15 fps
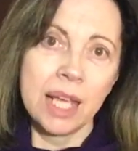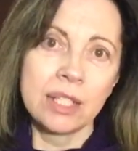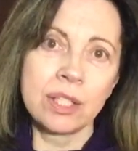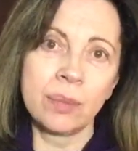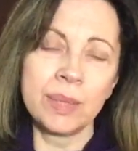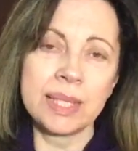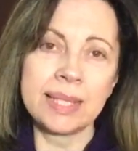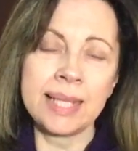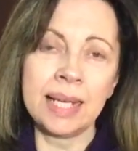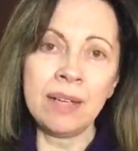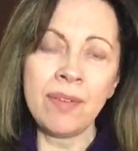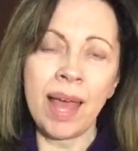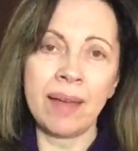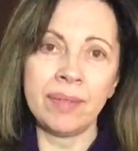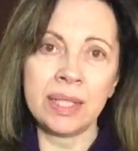So instead
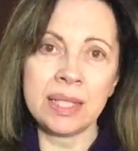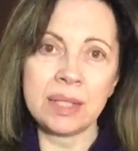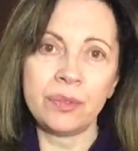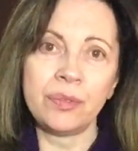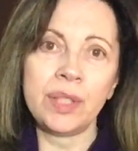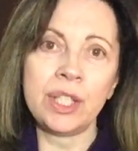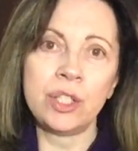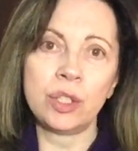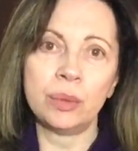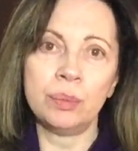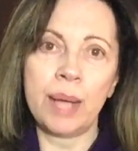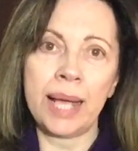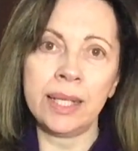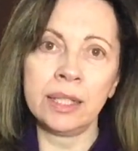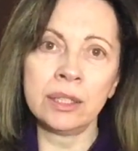of having to feed your
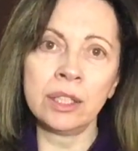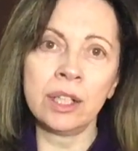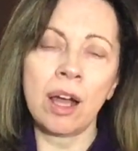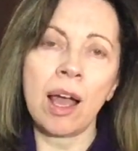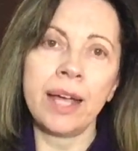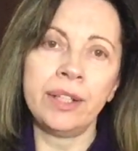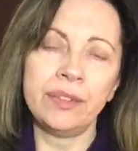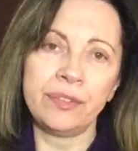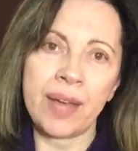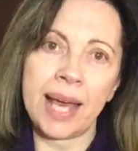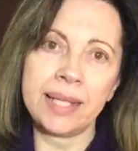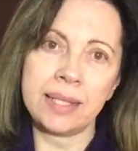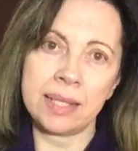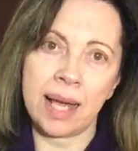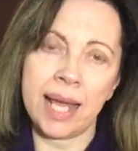regular higher
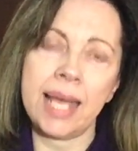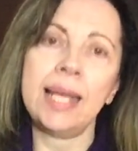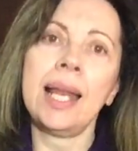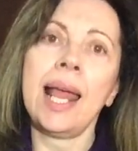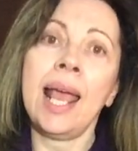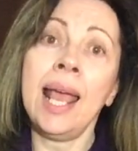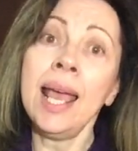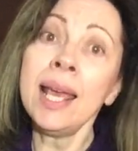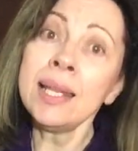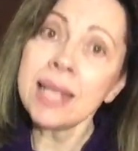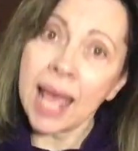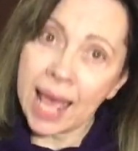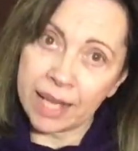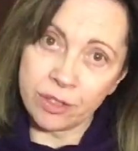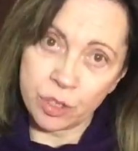fat diet and
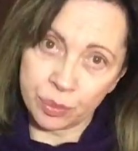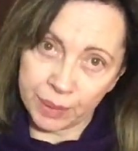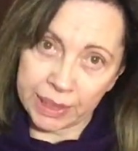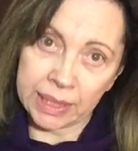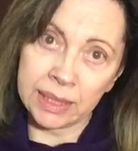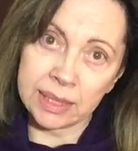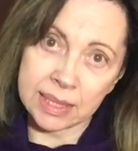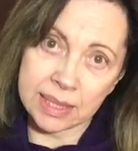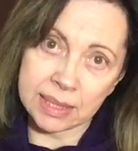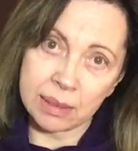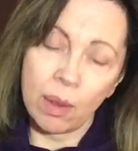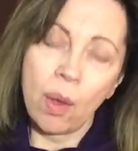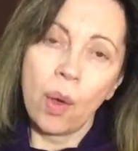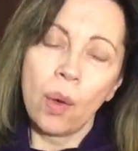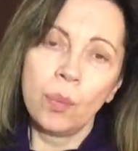add treats,
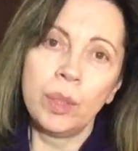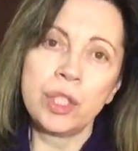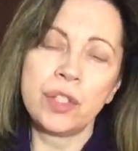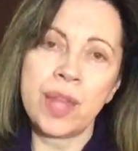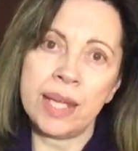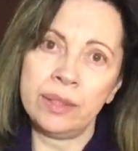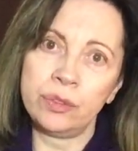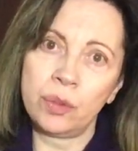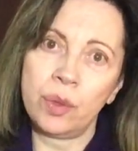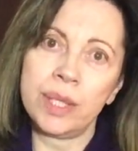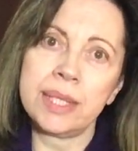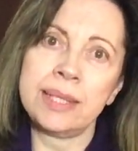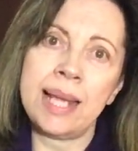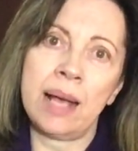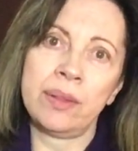which then of
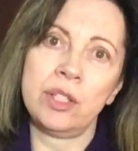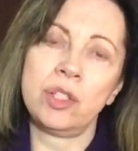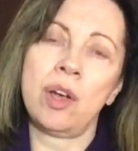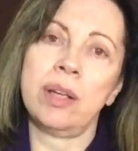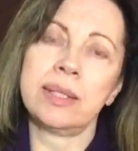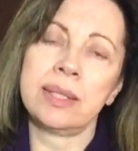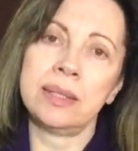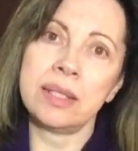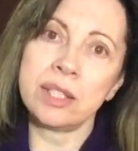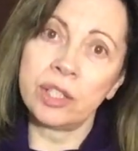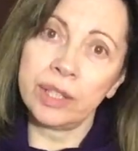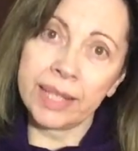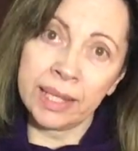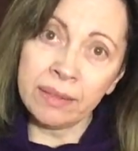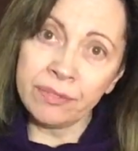course now the dog's going to
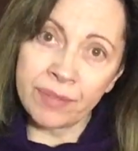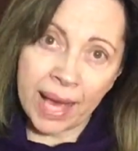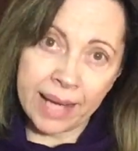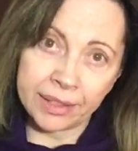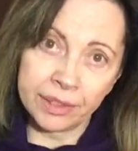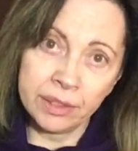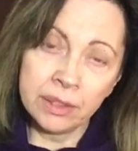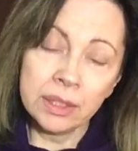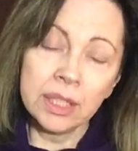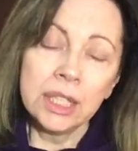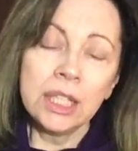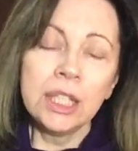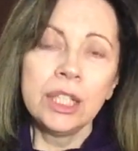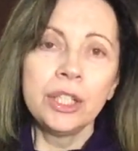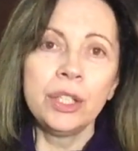start getting fatter,
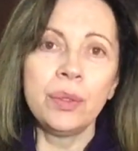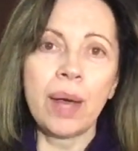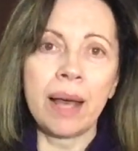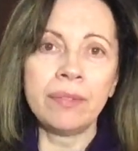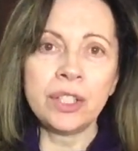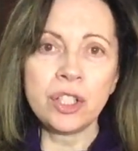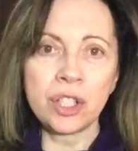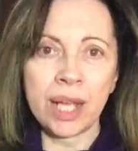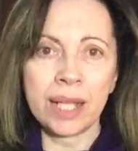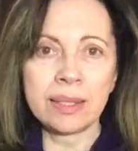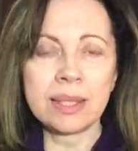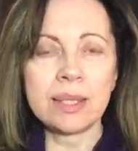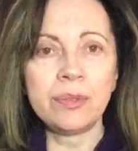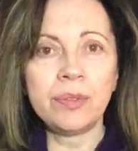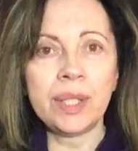you have a
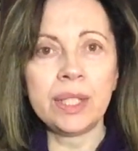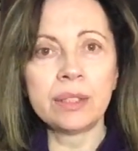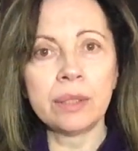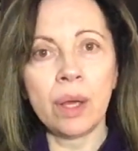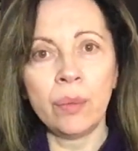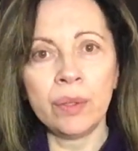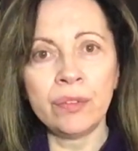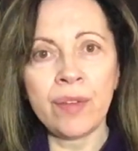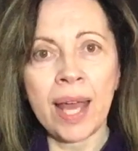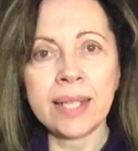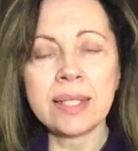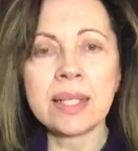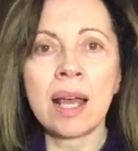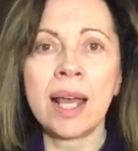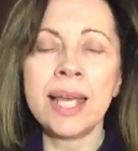chance to feed a lower
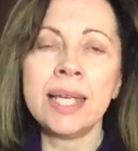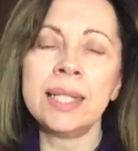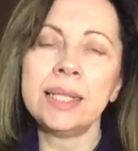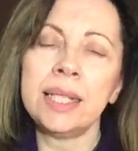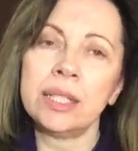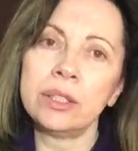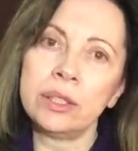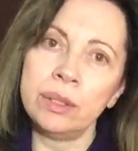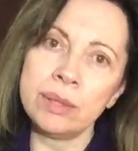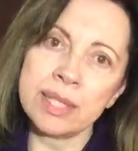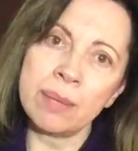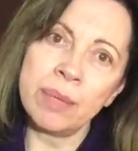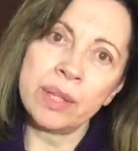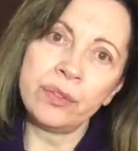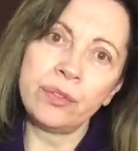fat diet, include
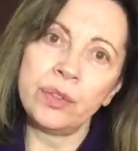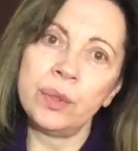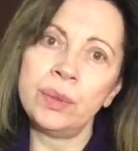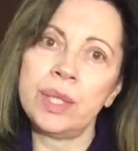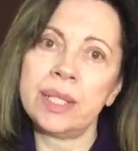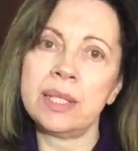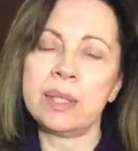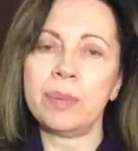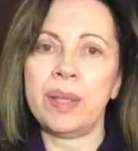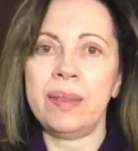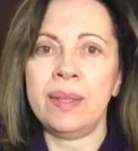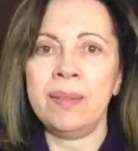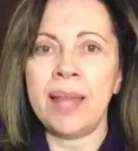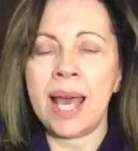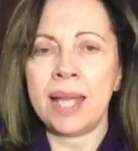some of the food that is
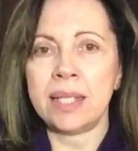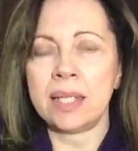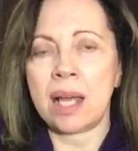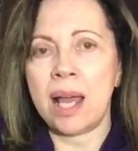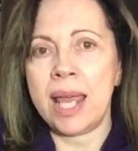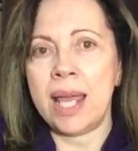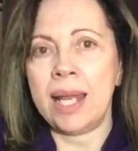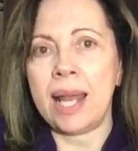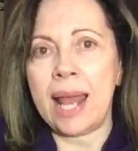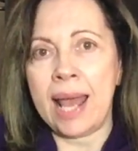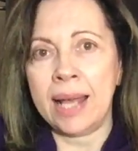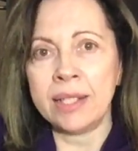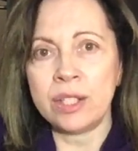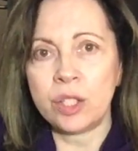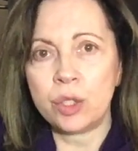within that diet
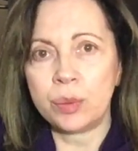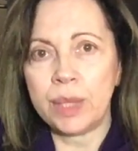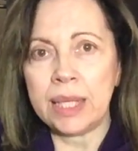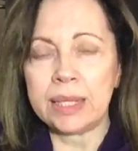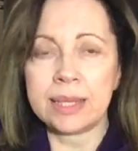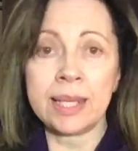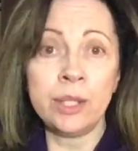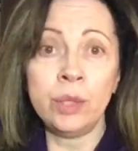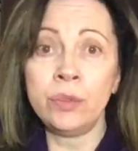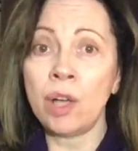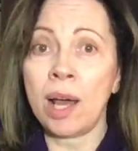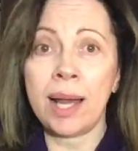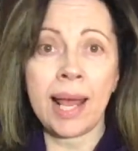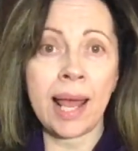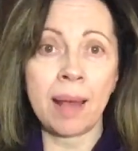as treats, and you've
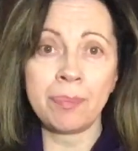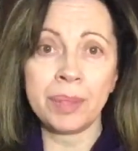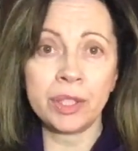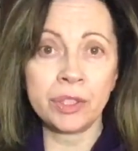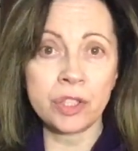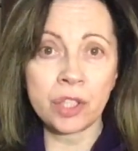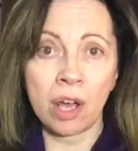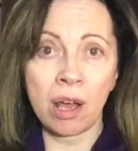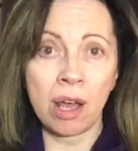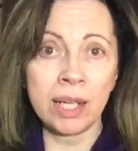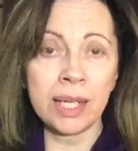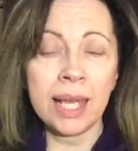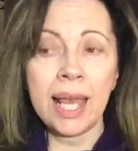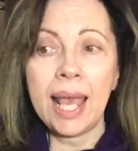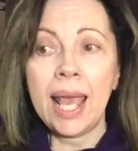got a happier
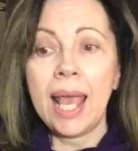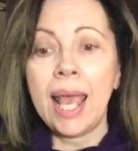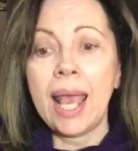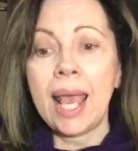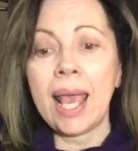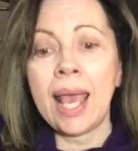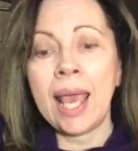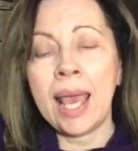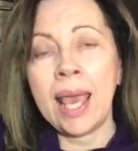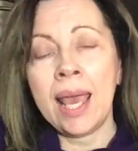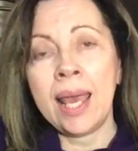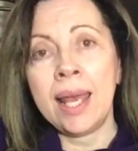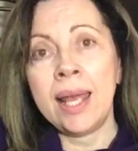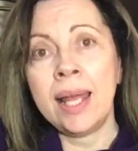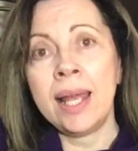dog
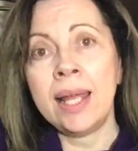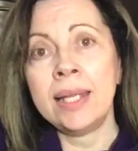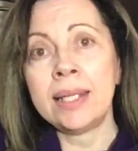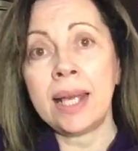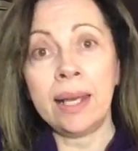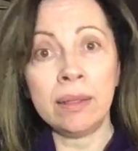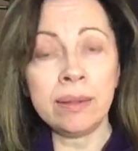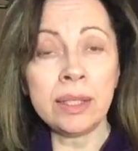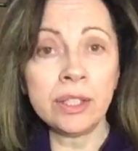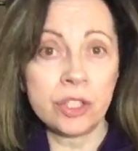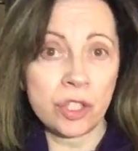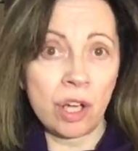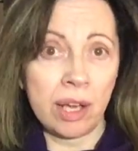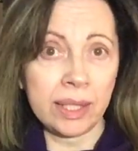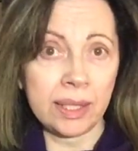and a healthier
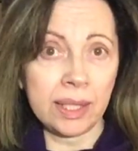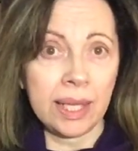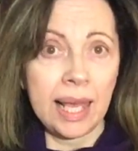dog.